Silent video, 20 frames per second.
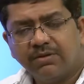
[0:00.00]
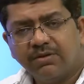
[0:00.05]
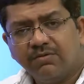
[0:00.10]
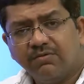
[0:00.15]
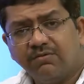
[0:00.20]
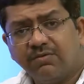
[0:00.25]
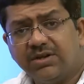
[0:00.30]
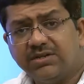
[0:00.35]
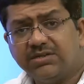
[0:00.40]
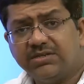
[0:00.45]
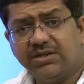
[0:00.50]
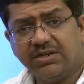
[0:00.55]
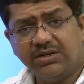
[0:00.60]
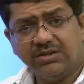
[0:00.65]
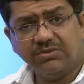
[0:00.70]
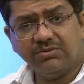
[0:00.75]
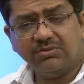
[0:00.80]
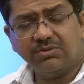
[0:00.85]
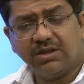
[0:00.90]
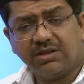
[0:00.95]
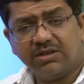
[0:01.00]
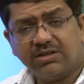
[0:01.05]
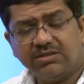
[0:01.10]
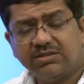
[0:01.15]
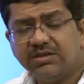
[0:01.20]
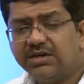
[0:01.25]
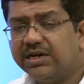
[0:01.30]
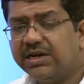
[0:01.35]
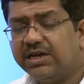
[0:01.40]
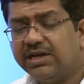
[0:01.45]
one city to other
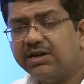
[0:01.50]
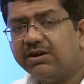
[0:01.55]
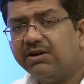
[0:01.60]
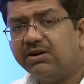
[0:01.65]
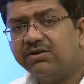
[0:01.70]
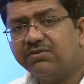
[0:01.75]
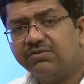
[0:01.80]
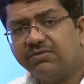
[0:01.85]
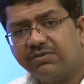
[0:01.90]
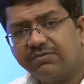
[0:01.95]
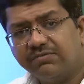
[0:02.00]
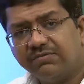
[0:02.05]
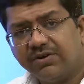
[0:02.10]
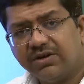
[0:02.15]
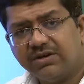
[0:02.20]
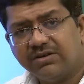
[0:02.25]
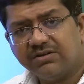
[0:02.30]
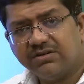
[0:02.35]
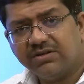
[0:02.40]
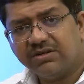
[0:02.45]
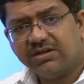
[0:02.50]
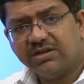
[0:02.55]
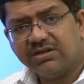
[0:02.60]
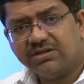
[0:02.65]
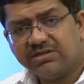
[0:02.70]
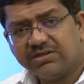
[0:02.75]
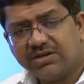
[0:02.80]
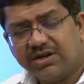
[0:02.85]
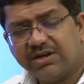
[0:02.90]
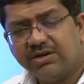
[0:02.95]
city, or from one
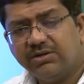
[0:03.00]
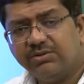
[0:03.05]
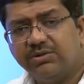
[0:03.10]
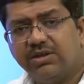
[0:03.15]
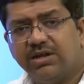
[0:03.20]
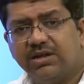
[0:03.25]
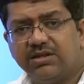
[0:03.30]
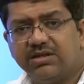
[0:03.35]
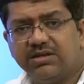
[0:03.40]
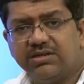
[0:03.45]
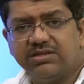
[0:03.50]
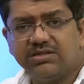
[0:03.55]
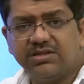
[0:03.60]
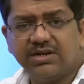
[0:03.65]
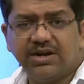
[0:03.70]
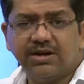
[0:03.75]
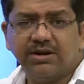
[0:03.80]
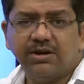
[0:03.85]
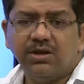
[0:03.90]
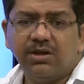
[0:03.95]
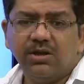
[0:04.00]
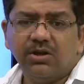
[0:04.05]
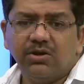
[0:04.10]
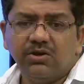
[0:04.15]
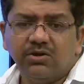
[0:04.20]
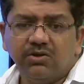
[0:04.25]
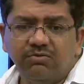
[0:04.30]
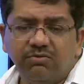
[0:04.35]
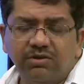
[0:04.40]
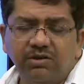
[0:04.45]
state to the other state,
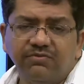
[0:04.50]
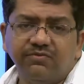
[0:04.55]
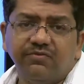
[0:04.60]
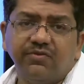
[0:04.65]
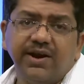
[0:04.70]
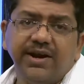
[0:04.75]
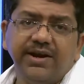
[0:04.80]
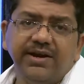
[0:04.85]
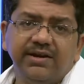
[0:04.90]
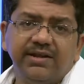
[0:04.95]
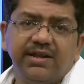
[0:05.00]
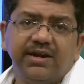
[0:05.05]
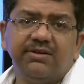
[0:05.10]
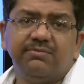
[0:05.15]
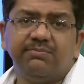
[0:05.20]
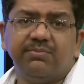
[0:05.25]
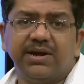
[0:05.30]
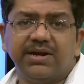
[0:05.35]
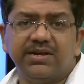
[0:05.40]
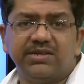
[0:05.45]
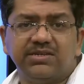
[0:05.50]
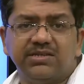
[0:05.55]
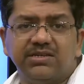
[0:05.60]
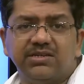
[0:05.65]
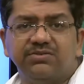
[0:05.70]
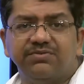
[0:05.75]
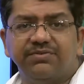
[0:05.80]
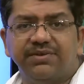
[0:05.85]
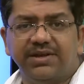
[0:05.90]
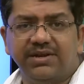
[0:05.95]
you will find that
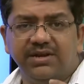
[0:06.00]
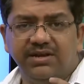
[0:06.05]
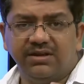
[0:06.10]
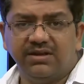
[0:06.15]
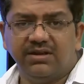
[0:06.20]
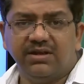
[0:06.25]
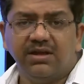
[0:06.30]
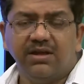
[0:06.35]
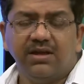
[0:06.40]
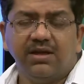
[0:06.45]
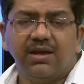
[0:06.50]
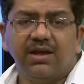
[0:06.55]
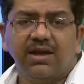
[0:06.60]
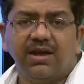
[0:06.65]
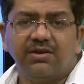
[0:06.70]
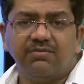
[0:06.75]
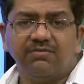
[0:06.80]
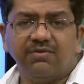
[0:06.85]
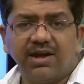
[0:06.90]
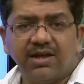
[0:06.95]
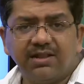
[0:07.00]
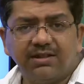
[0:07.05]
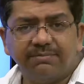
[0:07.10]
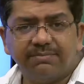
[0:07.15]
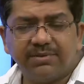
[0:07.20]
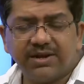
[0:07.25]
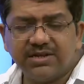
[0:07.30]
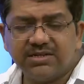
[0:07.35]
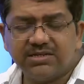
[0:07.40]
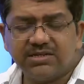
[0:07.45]
prices vary. And why the
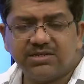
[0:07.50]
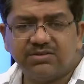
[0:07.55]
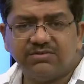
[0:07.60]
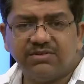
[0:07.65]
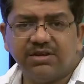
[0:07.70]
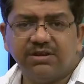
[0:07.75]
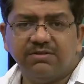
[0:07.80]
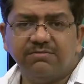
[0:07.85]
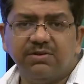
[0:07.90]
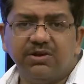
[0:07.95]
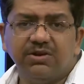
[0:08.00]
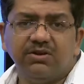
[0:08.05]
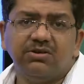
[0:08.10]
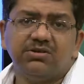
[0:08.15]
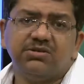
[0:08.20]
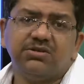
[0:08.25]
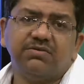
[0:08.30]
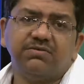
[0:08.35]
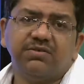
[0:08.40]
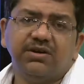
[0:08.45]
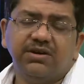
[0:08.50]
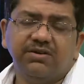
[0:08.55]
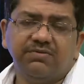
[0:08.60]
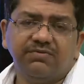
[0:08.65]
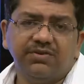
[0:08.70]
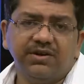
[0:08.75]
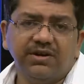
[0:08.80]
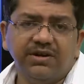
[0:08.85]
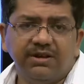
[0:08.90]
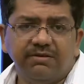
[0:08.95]
prices vary? Because of the
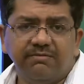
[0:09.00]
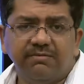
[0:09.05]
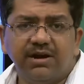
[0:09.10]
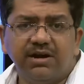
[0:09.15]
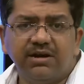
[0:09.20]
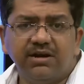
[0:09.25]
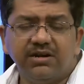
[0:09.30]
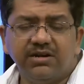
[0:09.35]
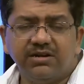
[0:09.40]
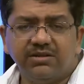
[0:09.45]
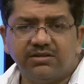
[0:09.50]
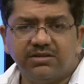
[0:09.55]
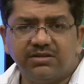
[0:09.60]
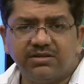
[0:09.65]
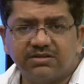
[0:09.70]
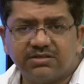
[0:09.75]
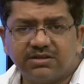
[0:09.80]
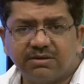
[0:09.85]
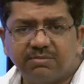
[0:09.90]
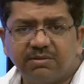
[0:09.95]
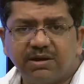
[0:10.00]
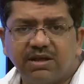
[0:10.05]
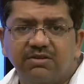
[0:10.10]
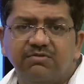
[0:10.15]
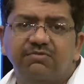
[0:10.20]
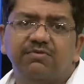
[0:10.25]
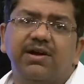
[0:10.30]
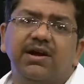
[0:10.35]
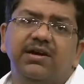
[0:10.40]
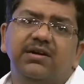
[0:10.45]
different demand and the supply
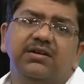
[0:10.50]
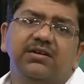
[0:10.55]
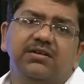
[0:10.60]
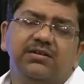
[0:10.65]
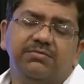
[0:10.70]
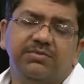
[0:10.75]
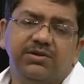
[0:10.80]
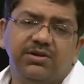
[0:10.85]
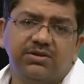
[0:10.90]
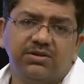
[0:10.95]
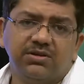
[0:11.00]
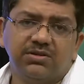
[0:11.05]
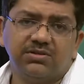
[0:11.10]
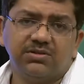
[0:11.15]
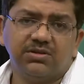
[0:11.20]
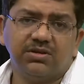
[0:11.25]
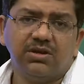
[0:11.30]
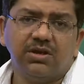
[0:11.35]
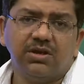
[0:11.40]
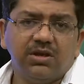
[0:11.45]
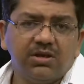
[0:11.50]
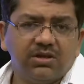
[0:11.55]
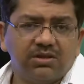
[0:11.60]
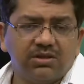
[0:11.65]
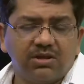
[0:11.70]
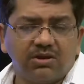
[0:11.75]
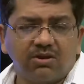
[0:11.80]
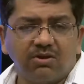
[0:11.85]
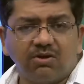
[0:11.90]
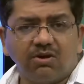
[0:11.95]
factor, because
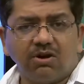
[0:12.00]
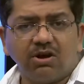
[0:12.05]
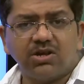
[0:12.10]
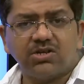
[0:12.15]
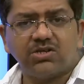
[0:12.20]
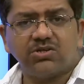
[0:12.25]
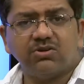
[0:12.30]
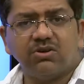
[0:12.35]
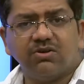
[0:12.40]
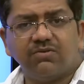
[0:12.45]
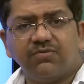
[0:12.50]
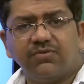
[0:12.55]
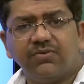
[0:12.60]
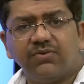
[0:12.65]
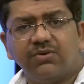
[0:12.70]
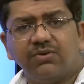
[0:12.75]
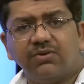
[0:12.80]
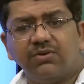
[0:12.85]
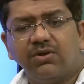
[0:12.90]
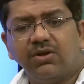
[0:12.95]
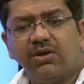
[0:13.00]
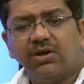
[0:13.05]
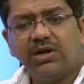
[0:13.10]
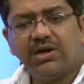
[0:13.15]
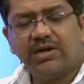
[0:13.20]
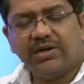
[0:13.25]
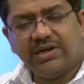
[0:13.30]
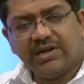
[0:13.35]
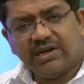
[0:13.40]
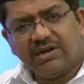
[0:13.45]
the cost of
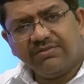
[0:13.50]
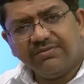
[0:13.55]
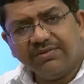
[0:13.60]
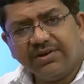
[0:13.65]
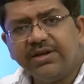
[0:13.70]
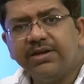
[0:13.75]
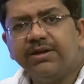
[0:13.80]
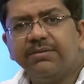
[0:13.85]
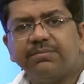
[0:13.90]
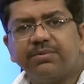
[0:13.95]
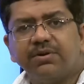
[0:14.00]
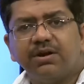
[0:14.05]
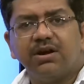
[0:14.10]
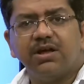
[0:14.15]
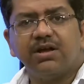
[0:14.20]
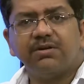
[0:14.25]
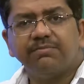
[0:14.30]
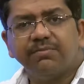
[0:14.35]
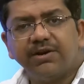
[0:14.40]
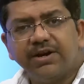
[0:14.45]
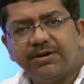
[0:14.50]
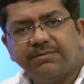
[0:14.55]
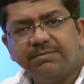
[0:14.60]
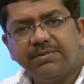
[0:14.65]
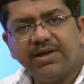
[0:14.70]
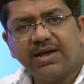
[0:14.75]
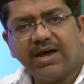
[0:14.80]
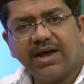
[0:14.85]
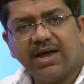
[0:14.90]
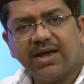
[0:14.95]
delivering a product might
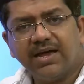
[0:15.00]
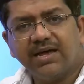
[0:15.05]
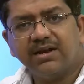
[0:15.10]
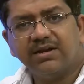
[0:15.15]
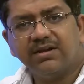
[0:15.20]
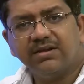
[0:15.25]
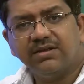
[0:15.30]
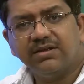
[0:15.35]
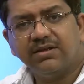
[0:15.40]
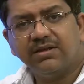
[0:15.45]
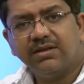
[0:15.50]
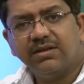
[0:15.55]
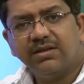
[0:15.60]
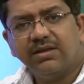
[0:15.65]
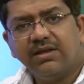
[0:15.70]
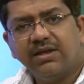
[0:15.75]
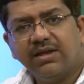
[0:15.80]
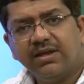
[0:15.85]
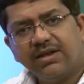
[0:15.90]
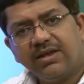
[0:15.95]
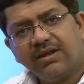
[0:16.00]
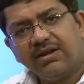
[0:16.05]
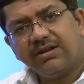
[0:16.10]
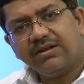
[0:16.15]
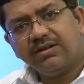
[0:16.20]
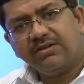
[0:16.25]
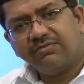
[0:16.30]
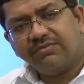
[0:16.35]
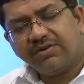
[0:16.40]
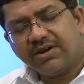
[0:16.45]
be higher in
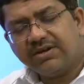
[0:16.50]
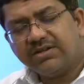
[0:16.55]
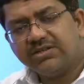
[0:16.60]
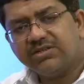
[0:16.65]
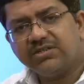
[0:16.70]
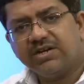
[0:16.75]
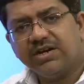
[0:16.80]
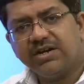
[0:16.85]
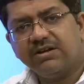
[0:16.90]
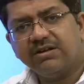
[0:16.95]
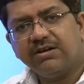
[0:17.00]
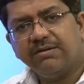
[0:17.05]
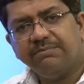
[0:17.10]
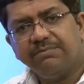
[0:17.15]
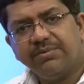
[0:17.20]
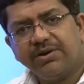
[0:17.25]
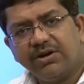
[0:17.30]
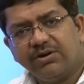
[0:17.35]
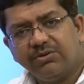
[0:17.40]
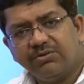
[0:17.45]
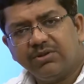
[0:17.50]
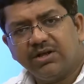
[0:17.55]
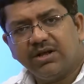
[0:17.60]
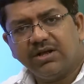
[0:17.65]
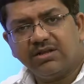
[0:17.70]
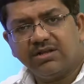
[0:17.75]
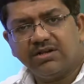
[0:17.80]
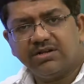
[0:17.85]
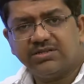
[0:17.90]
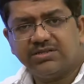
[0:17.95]
one state compared to the
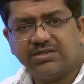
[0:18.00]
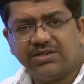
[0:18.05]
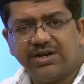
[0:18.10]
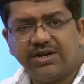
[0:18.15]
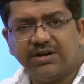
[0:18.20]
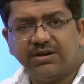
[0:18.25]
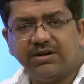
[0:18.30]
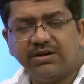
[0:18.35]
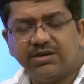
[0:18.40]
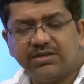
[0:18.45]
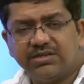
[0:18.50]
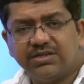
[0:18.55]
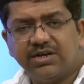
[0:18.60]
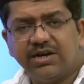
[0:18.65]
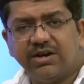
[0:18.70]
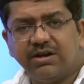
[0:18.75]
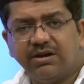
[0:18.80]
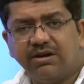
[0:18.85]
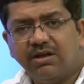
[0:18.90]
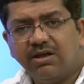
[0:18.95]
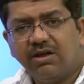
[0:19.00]
other state.